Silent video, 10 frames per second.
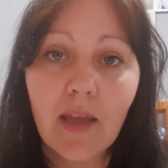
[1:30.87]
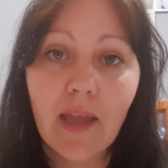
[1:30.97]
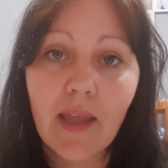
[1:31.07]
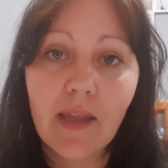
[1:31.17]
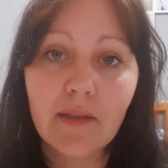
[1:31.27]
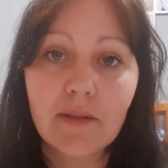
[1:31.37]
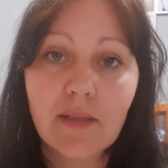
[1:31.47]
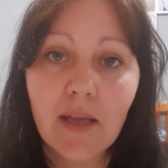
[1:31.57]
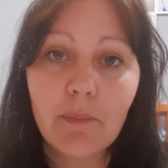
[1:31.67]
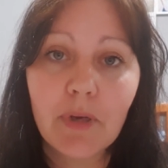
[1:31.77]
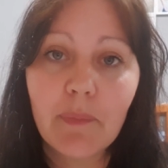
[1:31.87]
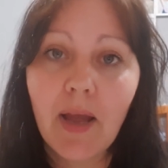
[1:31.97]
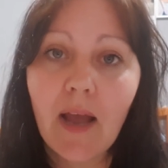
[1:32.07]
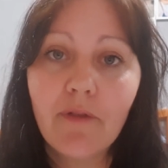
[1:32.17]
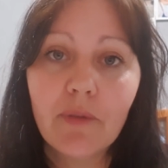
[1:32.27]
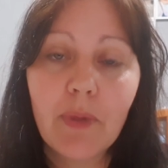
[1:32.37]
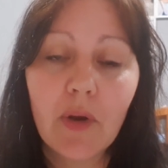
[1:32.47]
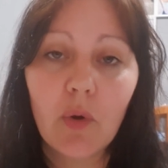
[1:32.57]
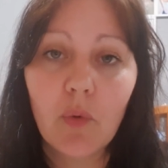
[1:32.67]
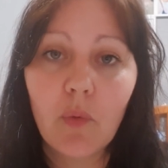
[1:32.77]
And but apart from
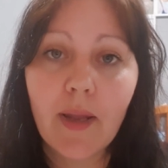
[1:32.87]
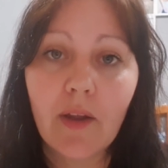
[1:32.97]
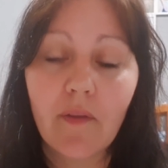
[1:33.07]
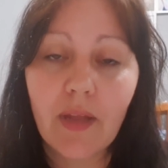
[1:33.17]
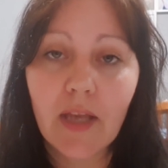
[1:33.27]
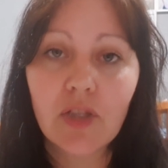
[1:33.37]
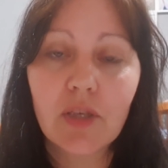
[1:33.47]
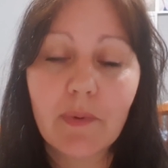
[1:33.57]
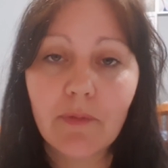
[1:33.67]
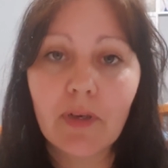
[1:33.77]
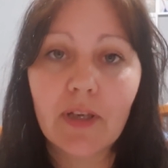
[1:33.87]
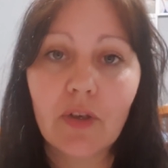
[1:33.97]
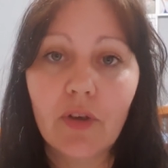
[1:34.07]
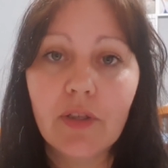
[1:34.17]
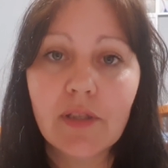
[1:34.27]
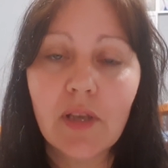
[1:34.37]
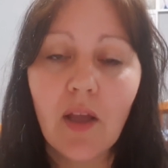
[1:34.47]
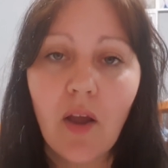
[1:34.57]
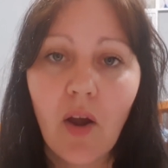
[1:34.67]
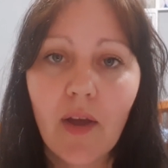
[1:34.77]
that, all week I've actually been really good.
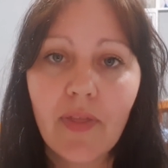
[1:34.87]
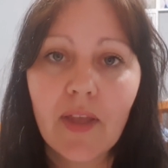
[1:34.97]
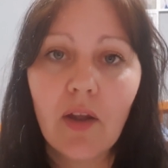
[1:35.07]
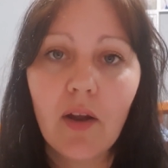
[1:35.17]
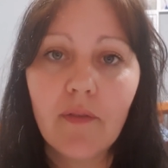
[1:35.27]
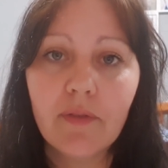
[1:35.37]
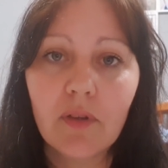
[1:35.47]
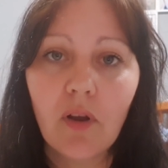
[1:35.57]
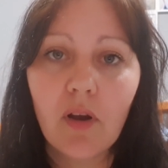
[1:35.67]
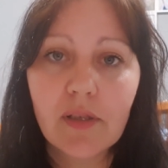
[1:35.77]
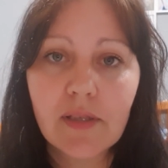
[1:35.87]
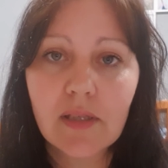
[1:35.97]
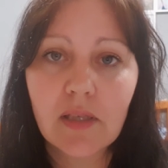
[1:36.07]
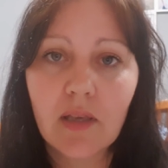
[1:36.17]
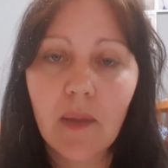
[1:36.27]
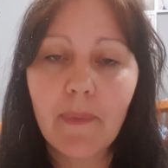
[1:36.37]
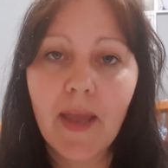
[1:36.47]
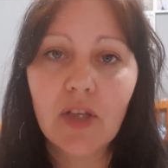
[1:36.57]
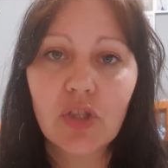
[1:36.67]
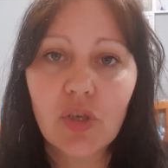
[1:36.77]
I think I've lost
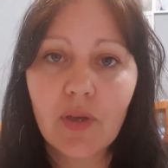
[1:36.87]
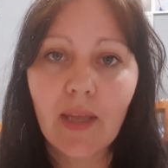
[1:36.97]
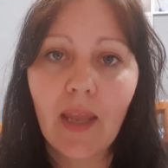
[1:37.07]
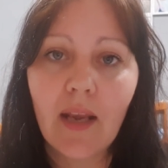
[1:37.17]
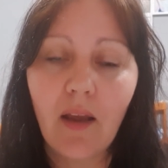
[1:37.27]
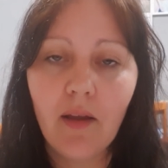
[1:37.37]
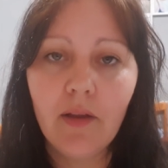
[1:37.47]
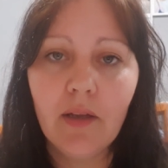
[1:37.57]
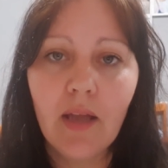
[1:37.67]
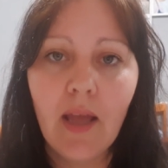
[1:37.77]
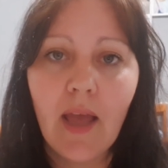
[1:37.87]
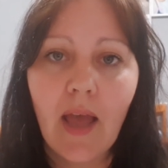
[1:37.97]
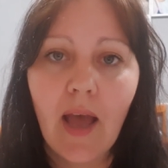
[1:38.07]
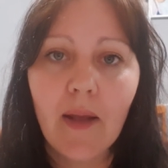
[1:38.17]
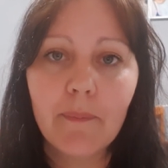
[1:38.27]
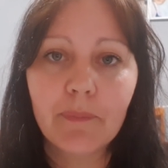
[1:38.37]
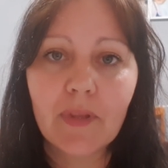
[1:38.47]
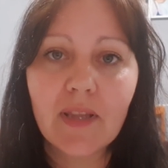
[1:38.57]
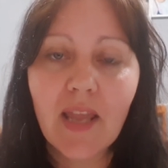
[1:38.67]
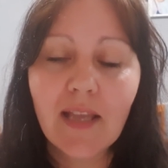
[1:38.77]
about 2 kilo.
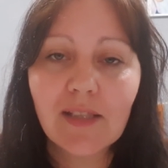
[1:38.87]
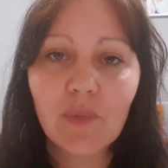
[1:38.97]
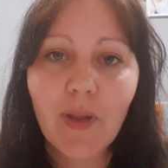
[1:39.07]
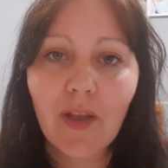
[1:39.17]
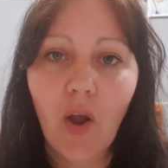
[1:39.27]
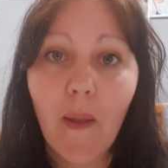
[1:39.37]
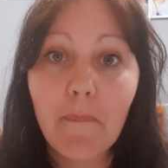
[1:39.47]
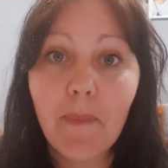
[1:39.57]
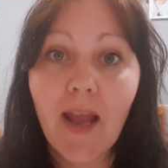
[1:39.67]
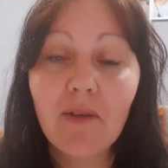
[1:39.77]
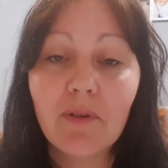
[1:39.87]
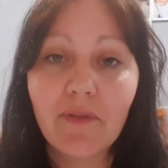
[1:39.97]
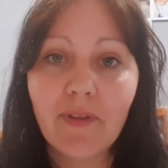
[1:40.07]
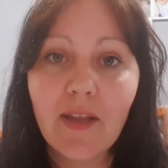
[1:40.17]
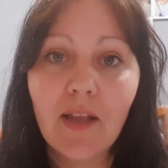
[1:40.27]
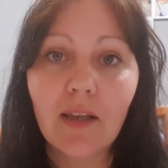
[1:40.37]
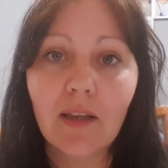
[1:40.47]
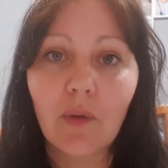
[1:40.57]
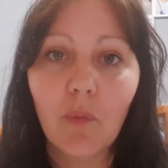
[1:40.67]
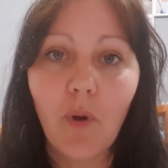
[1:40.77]
Next week I may
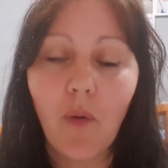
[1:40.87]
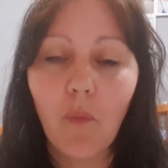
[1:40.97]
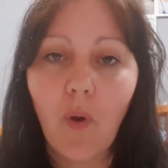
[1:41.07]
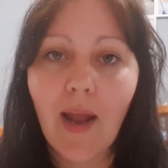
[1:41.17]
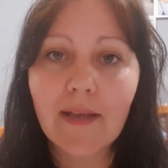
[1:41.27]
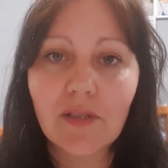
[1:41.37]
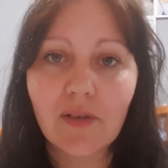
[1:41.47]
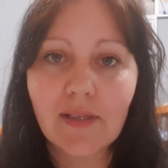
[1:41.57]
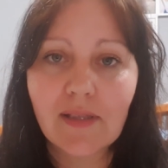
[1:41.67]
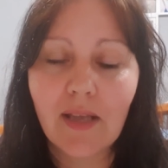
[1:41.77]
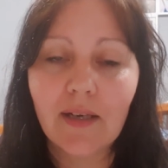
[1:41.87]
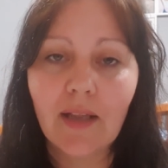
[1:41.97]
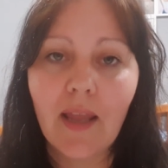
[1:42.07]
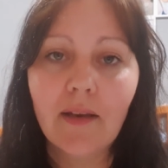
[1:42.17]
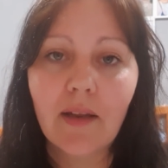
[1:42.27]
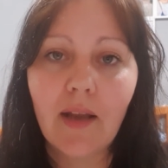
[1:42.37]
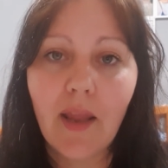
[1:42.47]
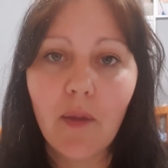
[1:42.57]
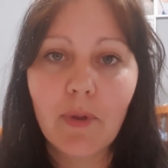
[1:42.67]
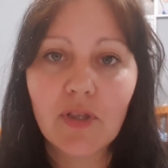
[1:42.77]
reveal what weight I started at and
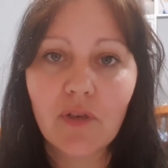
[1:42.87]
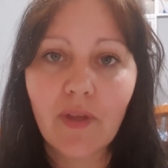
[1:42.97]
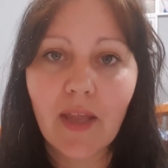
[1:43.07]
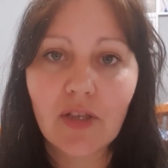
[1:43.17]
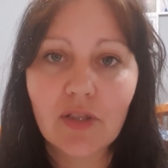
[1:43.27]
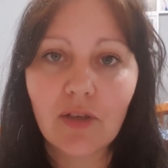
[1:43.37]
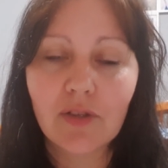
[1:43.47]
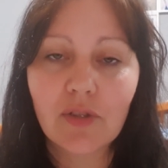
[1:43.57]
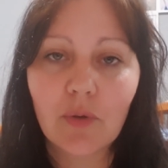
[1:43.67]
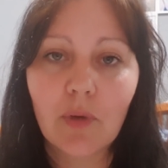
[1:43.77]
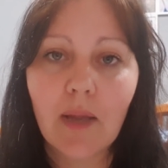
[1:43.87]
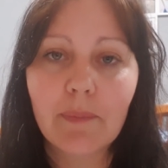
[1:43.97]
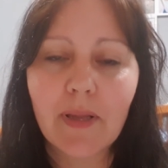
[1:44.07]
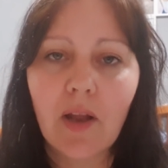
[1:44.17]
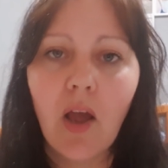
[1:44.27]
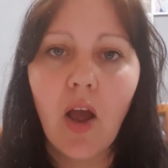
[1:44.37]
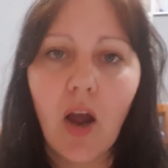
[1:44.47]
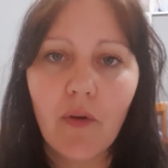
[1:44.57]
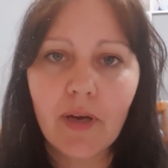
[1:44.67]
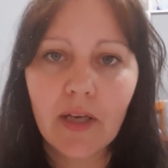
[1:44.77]
how much I've actually lost all up, but
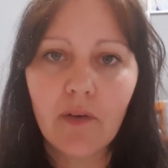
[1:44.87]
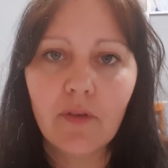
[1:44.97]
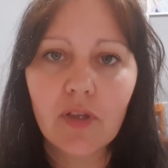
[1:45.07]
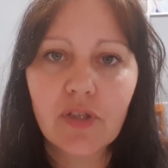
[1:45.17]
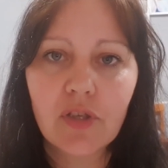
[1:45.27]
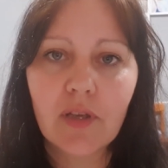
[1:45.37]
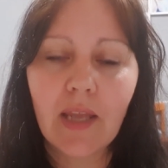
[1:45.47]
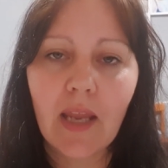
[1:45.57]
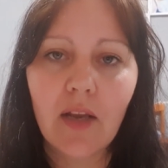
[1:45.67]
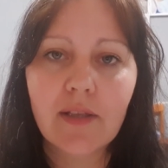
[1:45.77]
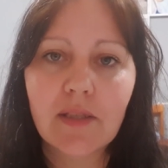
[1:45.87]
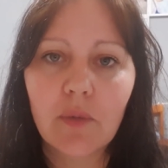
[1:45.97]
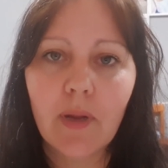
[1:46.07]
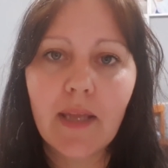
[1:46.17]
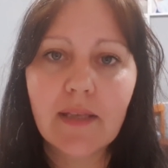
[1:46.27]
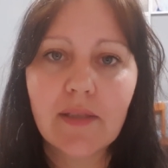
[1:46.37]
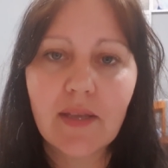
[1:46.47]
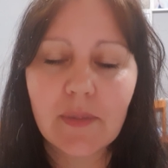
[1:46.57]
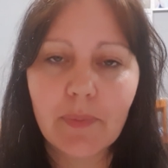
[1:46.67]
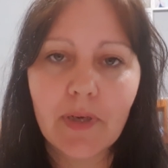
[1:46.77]
I reckon I've lost 2 kilos in a week, so
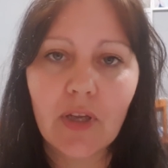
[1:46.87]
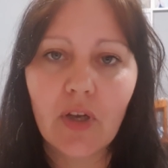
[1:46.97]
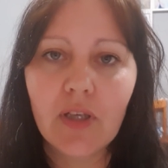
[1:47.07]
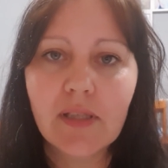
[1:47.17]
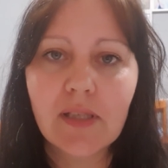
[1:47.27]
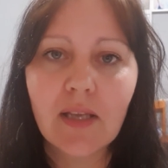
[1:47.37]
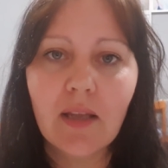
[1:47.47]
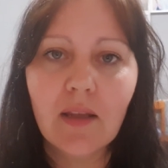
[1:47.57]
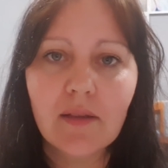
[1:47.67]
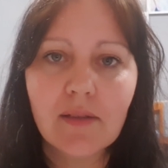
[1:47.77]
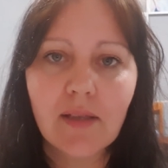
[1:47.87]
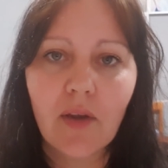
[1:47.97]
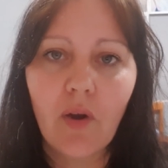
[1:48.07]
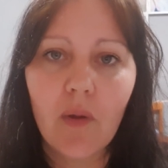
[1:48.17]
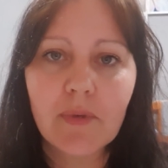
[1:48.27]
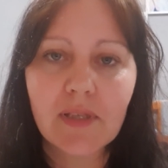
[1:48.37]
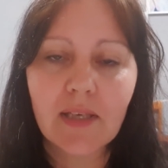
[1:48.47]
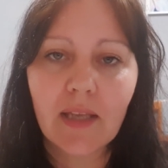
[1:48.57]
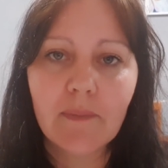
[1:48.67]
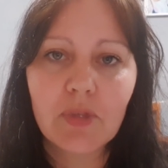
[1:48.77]
that's pretty good. So I'm just
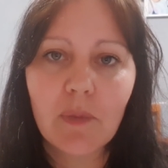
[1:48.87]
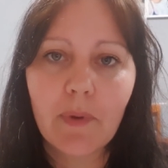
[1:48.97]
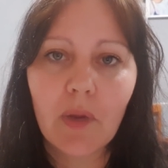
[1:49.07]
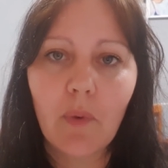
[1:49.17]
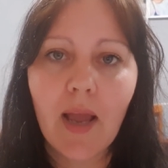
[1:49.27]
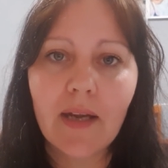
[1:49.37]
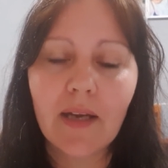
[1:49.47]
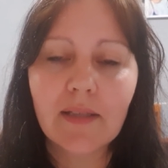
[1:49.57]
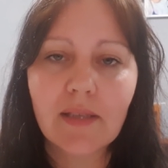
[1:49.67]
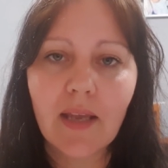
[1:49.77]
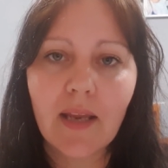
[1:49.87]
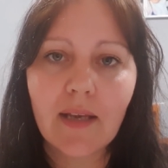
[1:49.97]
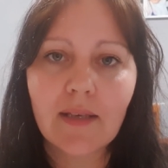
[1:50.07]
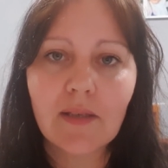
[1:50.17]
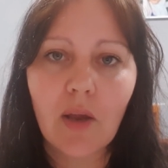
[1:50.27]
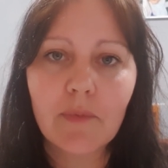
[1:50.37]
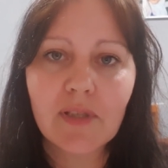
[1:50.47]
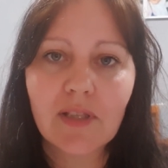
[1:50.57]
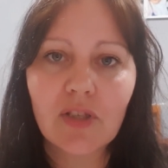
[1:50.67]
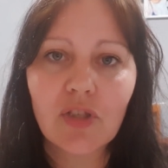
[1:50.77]
going to keep chipping away at it, and I'm
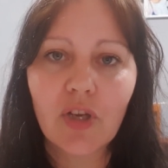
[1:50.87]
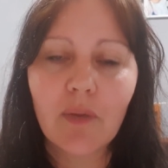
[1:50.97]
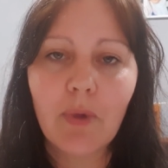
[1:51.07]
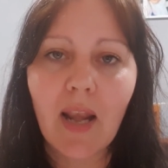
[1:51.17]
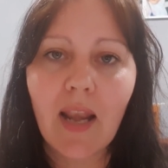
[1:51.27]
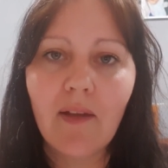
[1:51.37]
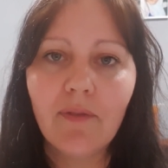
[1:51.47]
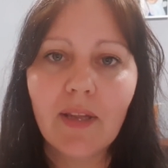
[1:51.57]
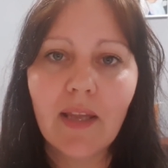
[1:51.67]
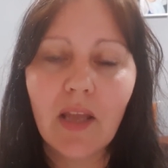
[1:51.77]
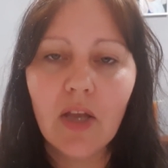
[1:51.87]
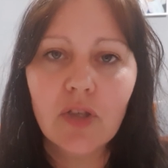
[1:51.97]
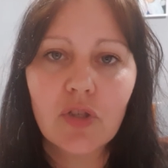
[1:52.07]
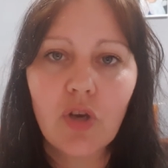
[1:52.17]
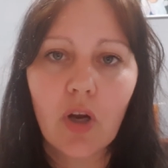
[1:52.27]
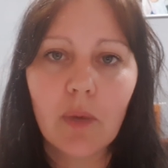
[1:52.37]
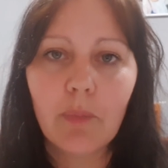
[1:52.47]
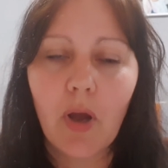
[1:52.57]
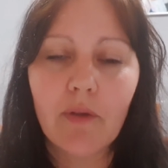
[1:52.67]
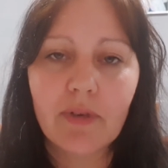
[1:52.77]
just going to show you my lovely chocolate
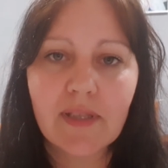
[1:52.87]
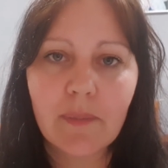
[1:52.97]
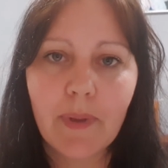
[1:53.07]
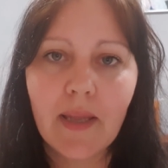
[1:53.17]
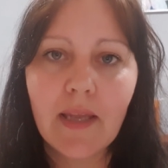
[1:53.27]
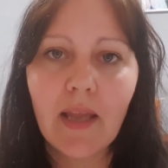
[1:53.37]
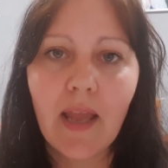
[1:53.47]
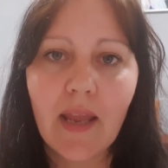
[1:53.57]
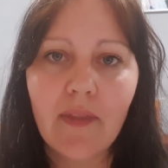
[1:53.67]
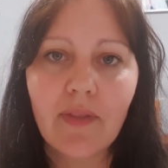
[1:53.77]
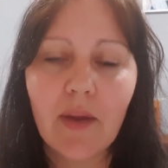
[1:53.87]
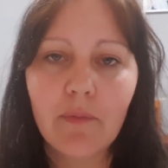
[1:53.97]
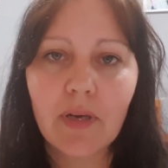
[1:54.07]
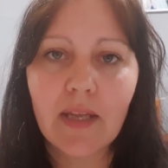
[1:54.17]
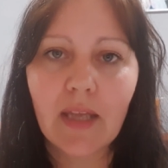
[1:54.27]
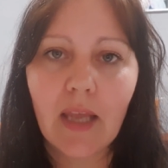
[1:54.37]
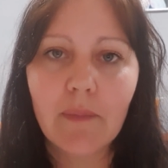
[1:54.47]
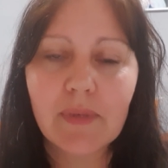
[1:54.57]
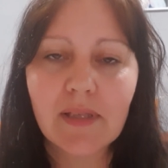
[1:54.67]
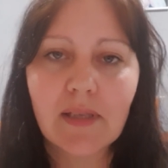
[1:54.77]
bite recipe, and that really
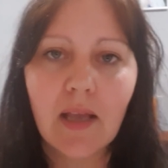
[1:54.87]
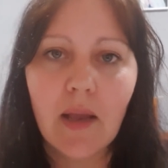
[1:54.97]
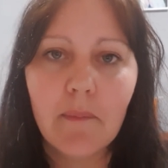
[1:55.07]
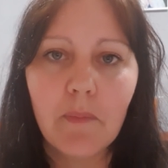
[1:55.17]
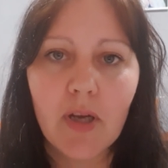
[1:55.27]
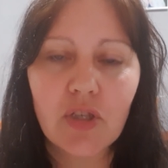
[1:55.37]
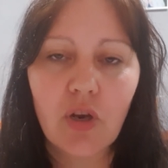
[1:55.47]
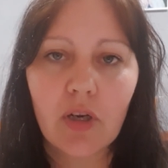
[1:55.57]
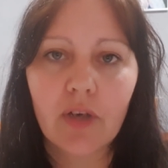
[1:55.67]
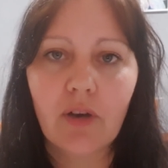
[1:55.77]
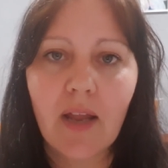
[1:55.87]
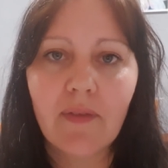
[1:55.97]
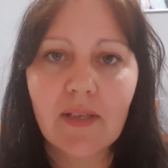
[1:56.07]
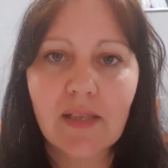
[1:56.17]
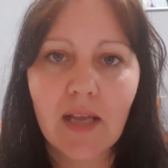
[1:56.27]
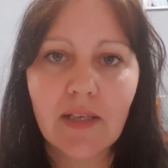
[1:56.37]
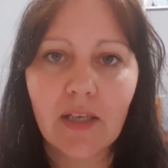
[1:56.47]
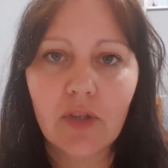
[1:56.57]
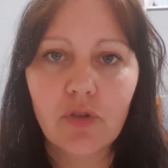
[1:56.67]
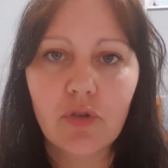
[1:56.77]
keeps my chocolate cravings under
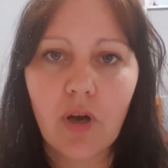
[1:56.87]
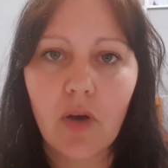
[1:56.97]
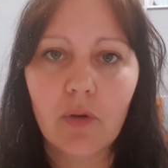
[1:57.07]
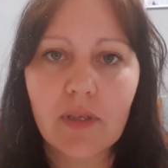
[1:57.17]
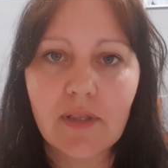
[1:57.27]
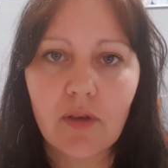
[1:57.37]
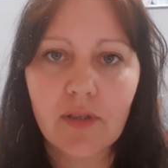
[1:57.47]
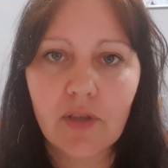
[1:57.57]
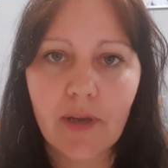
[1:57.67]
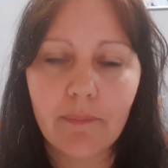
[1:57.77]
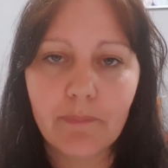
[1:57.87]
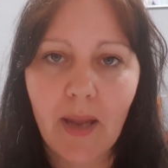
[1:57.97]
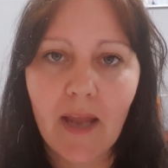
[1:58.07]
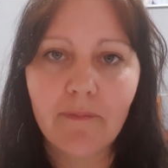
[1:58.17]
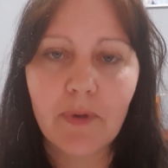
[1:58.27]
control as long as I behave